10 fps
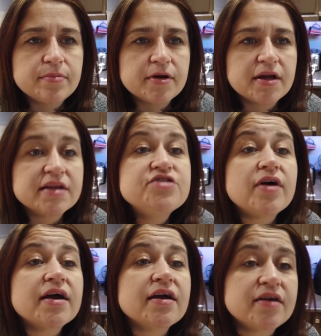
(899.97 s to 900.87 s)
but
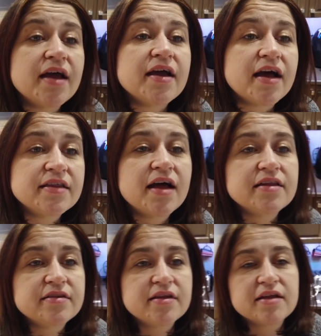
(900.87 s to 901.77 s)

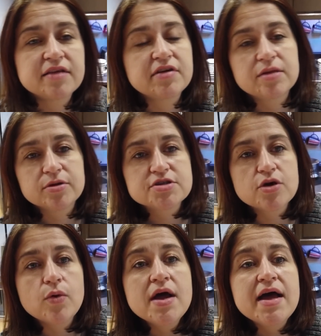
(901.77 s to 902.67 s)
unavailable.
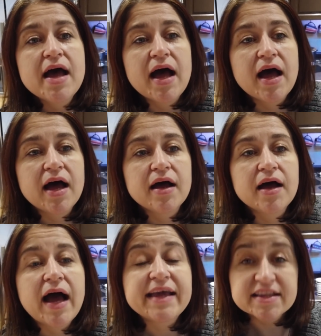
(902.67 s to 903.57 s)
So
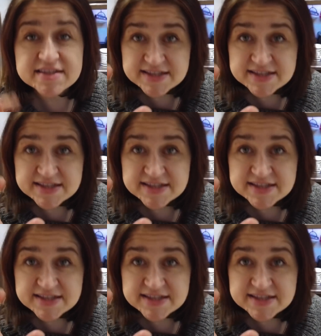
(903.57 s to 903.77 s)
I can